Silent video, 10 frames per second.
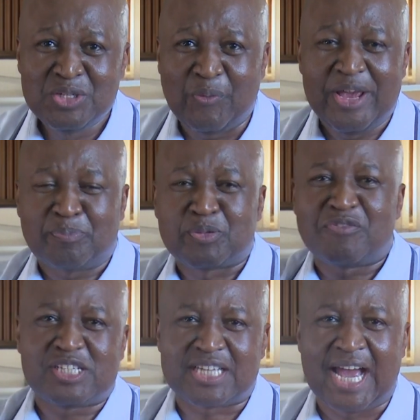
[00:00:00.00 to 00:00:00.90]
we are
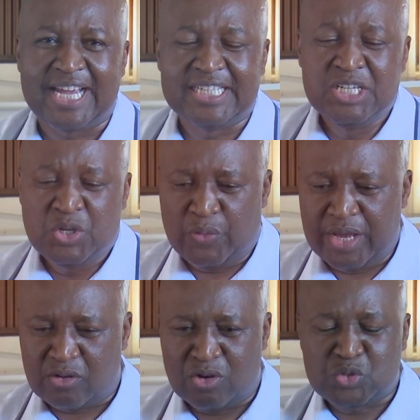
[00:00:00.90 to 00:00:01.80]
prophesying, we
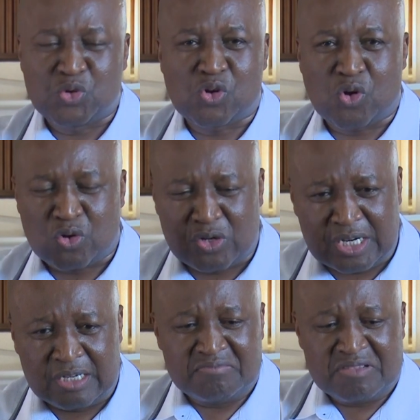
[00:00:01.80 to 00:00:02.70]
are going to
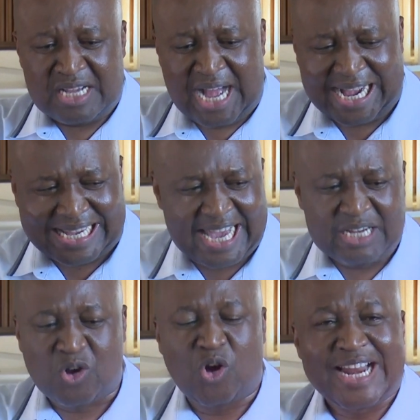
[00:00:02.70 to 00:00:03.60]

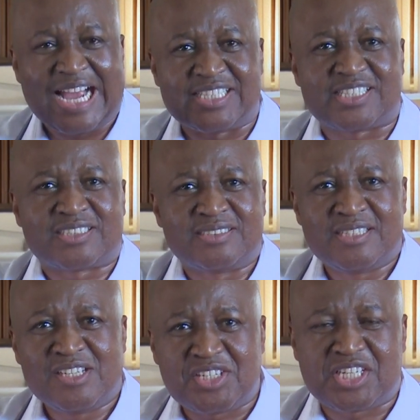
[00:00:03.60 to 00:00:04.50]
again connect
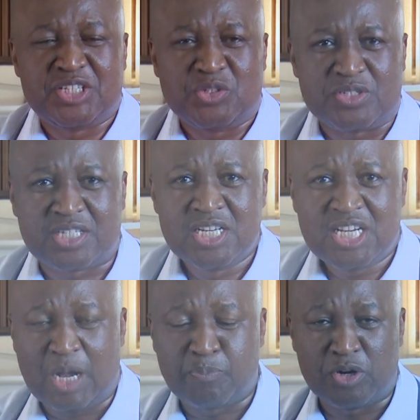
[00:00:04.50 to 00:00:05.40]
sinews
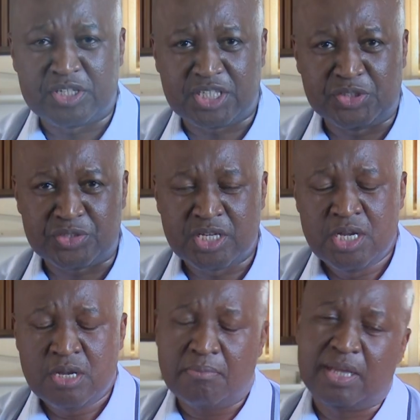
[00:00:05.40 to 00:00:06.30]
upon sinews.
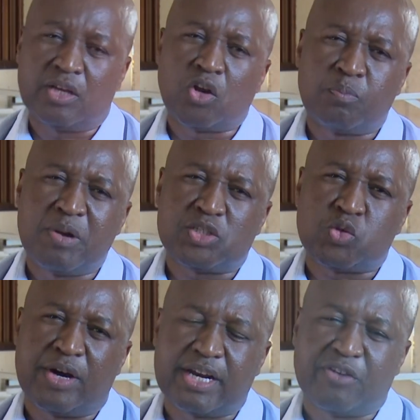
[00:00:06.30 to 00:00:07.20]
May the Lord bless
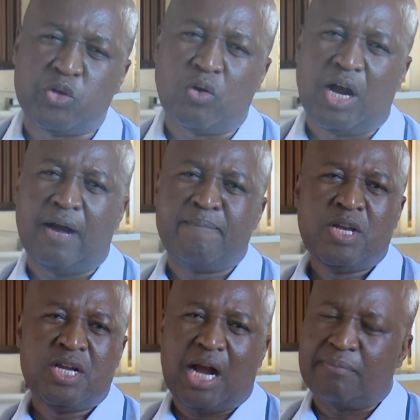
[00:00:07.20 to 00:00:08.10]
you wherever you are.
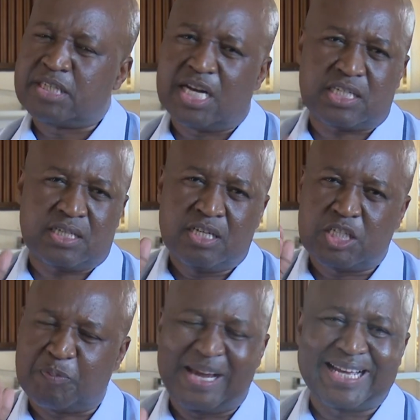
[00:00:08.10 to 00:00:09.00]
I'm just
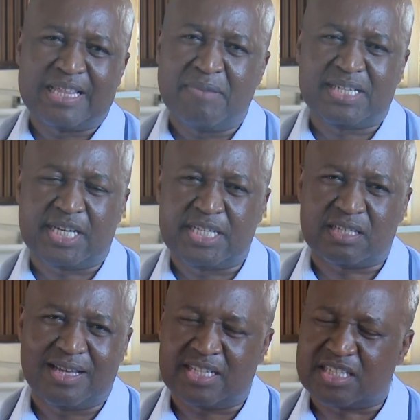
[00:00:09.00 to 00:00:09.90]
speaking the message
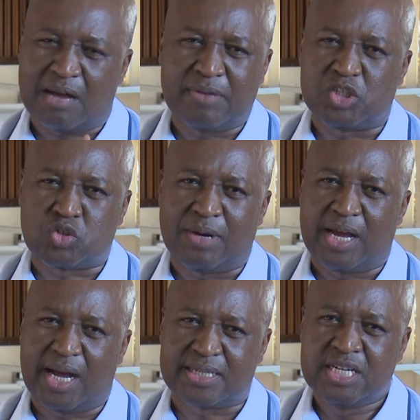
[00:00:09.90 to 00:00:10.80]
that is coming into my
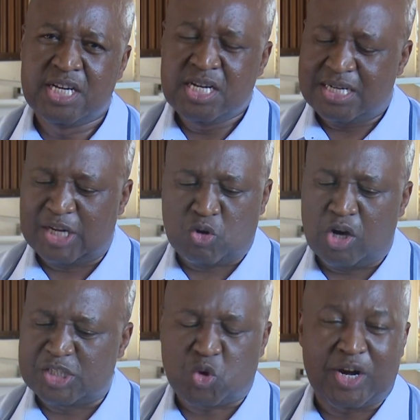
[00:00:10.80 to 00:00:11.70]
heart that
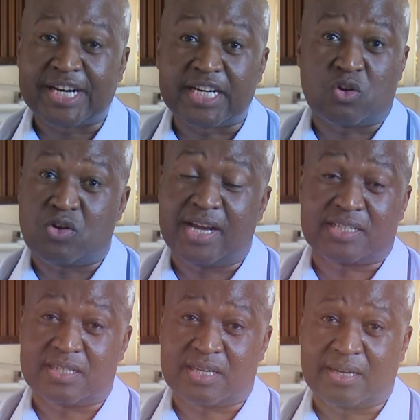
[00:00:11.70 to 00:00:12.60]
God is going to
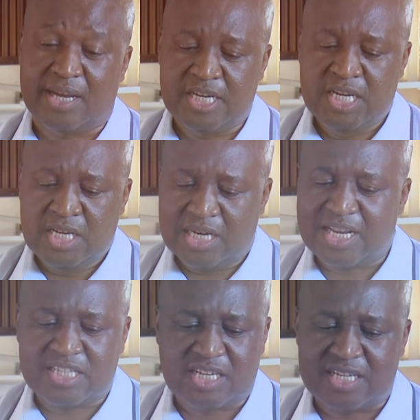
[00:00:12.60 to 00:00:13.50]
reconnect us again. Let
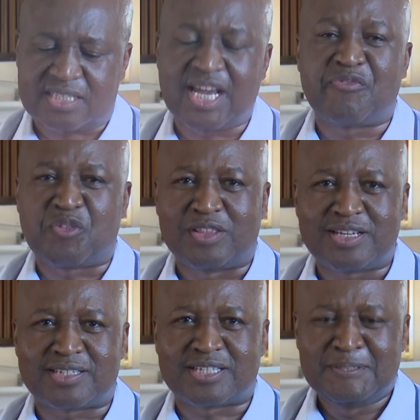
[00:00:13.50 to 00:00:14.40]
us just stay for
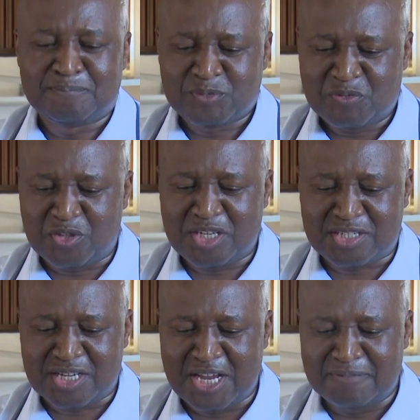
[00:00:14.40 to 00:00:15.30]
this, for
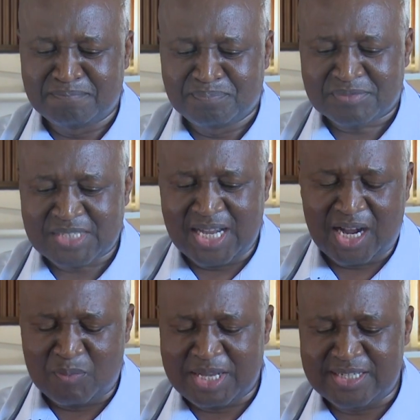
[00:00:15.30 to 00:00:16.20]
this, uh, uh,
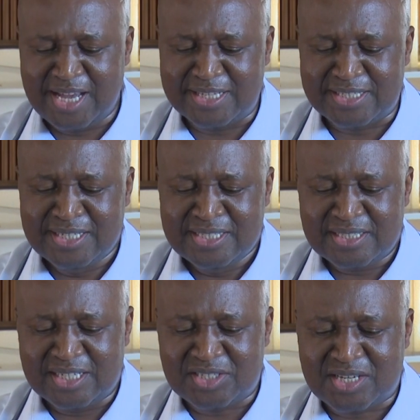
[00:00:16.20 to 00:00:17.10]
how many days?
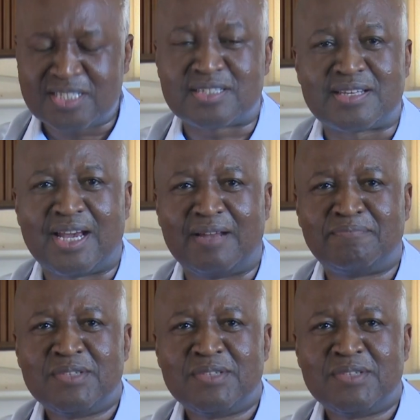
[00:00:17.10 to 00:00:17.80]
It's just uh,